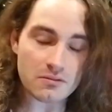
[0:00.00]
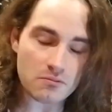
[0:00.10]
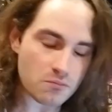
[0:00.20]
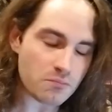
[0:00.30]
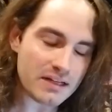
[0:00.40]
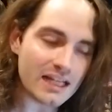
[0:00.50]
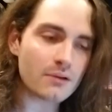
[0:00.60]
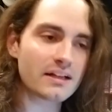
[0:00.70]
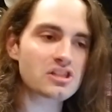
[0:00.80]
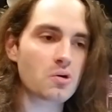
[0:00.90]

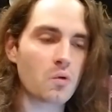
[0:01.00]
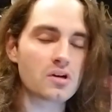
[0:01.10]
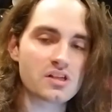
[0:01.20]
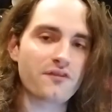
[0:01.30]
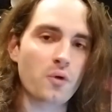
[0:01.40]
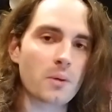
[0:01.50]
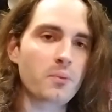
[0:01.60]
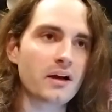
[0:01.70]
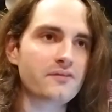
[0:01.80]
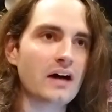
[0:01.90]
Nearing towards a
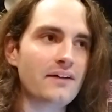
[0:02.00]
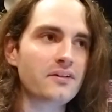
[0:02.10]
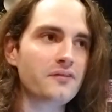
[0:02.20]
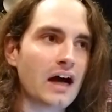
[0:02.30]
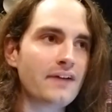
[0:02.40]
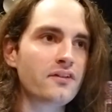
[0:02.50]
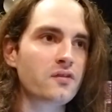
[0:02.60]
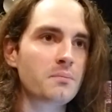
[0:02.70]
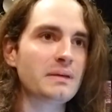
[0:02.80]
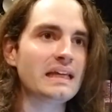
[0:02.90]
4.5 out of 5, if
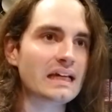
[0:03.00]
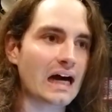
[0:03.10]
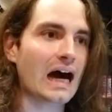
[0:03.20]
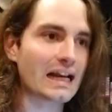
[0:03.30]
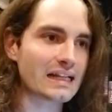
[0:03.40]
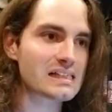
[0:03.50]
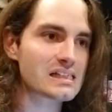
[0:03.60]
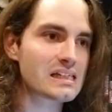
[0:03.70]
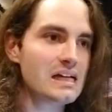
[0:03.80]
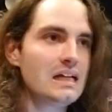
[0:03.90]
we're being
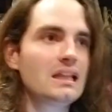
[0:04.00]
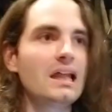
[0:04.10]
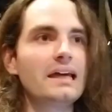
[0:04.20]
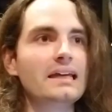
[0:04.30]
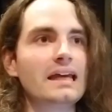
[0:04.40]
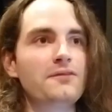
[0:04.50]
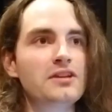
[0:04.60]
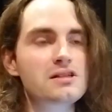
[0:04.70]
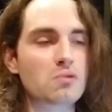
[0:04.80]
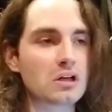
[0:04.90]
honest. Like, if
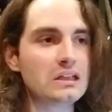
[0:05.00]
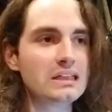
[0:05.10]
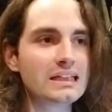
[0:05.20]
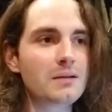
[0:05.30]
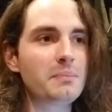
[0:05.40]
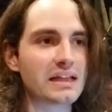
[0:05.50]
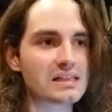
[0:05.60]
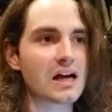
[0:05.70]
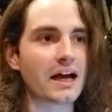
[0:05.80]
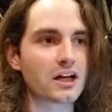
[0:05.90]
this were a little bit
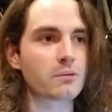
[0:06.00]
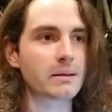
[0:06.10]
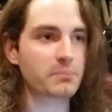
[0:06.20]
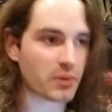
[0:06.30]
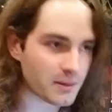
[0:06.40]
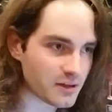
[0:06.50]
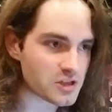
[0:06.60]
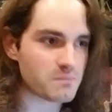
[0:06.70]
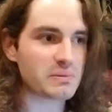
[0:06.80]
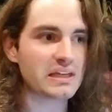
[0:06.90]
tighter, we'd pretty
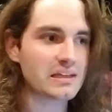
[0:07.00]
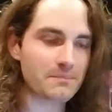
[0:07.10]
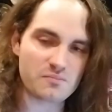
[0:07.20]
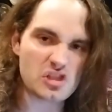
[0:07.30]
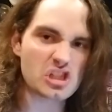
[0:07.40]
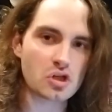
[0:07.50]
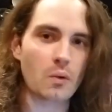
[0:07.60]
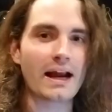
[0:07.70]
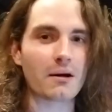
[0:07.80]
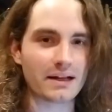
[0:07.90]
much be
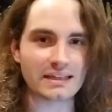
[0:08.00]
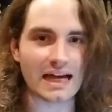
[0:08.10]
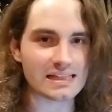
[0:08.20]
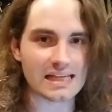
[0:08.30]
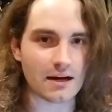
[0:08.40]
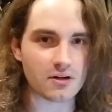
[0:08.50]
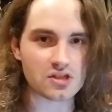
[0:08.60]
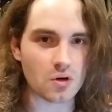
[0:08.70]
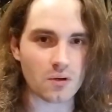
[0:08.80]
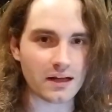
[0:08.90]
square in that
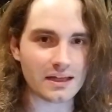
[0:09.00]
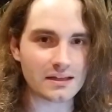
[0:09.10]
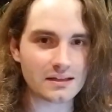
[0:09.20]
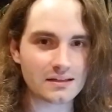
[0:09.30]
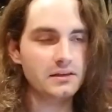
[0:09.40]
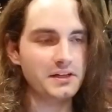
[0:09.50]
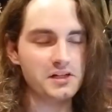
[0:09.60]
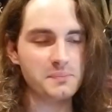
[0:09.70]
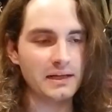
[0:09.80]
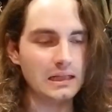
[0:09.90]
territory.
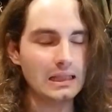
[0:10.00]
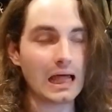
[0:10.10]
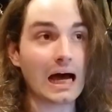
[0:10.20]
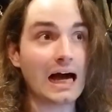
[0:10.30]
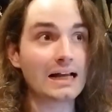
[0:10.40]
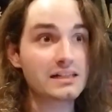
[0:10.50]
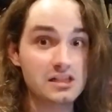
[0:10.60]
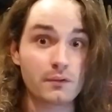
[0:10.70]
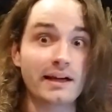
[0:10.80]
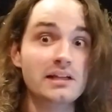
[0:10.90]
There's been a lot of
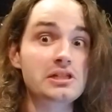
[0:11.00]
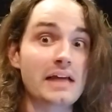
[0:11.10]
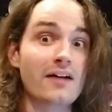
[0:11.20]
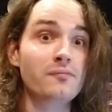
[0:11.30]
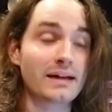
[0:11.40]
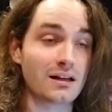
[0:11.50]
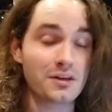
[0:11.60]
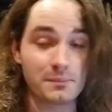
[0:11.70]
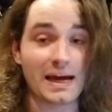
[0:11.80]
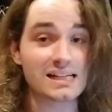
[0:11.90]
Swedish death metal
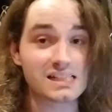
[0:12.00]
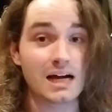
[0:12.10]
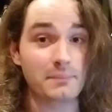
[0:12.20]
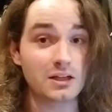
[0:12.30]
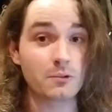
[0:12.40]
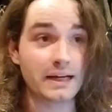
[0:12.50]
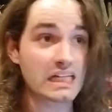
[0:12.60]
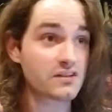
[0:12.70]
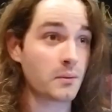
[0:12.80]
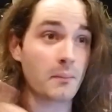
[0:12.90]
the past couple of
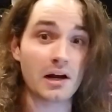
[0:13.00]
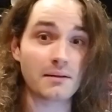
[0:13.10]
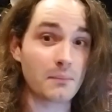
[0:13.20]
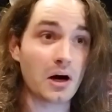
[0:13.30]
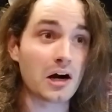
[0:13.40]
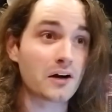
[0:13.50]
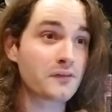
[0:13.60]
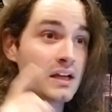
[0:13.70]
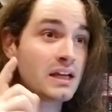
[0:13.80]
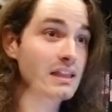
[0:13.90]
weeks, from Amon Amarth,
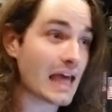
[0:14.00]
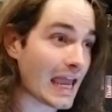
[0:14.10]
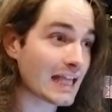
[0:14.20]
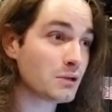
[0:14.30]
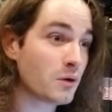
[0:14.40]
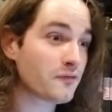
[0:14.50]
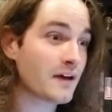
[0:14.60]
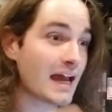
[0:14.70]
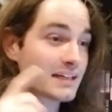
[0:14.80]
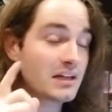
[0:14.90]
The Halo
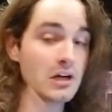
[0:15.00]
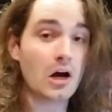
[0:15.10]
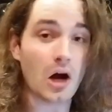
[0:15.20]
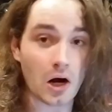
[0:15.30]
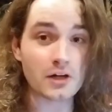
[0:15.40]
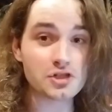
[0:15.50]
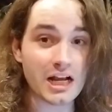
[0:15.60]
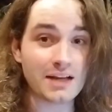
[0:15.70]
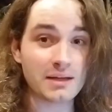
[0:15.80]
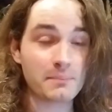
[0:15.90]
Effect, Arch
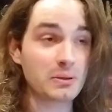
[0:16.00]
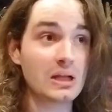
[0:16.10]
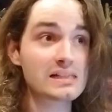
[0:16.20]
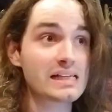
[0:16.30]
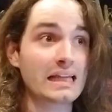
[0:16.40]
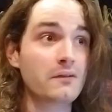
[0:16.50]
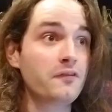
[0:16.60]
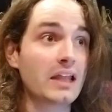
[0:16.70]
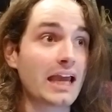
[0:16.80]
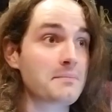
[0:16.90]
Enemy, plus In
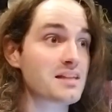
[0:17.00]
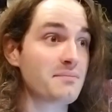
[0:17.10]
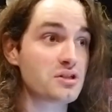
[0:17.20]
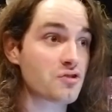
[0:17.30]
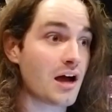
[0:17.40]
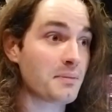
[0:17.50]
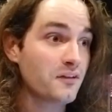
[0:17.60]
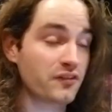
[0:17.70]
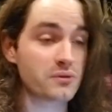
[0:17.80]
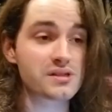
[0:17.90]
Flames have been dropping a
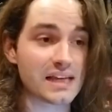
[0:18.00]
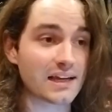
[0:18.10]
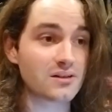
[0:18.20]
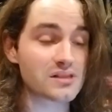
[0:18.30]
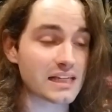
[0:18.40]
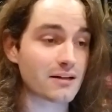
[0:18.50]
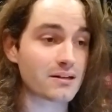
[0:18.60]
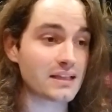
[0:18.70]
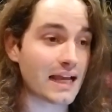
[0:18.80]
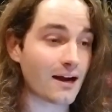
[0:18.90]
few singles here
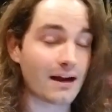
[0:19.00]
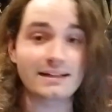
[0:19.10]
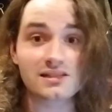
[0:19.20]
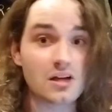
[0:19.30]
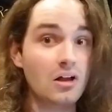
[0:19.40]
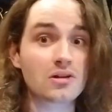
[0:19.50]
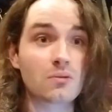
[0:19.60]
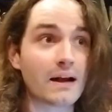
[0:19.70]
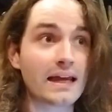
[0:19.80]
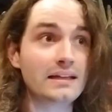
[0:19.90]
and there, and it's all
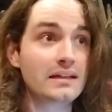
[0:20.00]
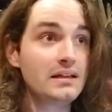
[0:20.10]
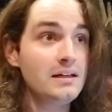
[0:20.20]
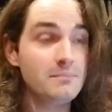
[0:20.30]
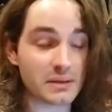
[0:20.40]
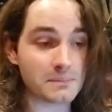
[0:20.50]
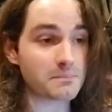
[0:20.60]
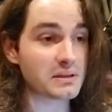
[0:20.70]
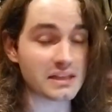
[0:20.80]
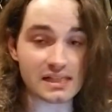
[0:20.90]
great, but
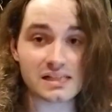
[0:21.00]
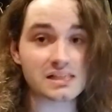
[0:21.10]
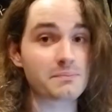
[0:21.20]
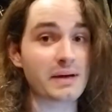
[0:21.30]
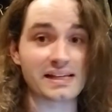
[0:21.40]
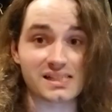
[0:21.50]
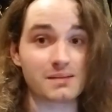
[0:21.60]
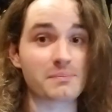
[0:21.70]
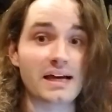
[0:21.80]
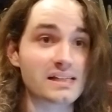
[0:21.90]
this is the best of
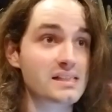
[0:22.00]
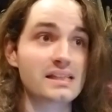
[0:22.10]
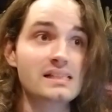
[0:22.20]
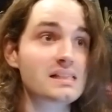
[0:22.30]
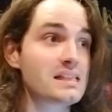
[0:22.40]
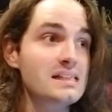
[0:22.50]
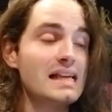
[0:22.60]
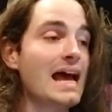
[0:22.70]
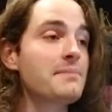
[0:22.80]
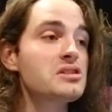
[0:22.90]
the best. This
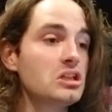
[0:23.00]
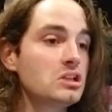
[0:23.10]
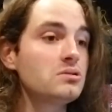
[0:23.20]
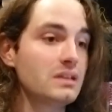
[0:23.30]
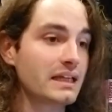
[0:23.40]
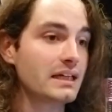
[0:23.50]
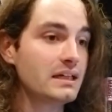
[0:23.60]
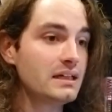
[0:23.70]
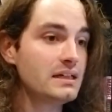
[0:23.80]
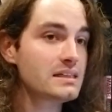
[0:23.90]
absolutely
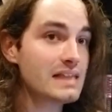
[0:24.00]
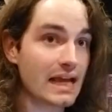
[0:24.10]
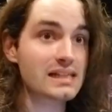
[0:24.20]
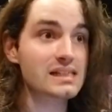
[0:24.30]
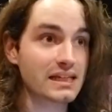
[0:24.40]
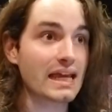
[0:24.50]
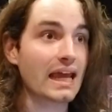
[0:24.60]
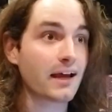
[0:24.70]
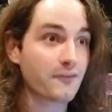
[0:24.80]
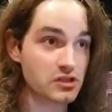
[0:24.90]
takes the
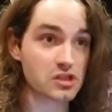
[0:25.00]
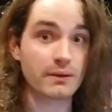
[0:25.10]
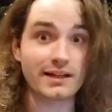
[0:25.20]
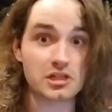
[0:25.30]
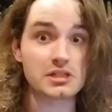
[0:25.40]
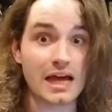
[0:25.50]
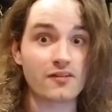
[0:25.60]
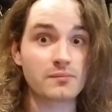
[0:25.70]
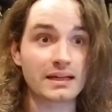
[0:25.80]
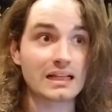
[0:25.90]
cake for Swedish
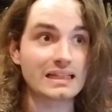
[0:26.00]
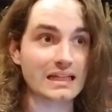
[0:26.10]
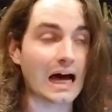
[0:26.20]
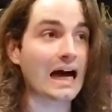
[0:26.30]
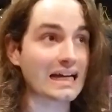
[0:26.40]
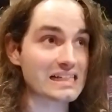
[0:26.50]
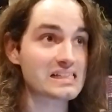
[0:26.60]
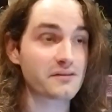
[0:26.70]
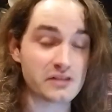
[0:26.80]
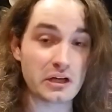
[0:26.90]
death metal in
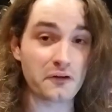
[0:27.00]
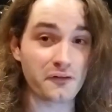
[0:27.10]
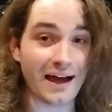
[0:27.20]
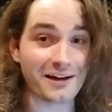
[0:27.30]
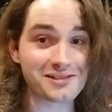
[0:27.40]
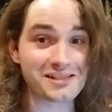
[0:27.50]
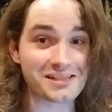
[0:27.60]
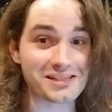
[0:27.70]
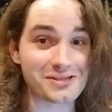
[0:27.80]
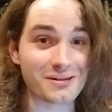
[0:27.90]
August of
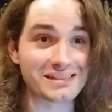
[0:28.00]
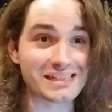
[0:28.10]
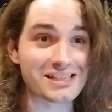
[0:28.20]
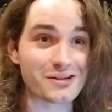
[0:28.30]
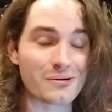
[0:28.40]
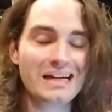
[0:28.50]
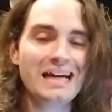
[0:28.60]
2022.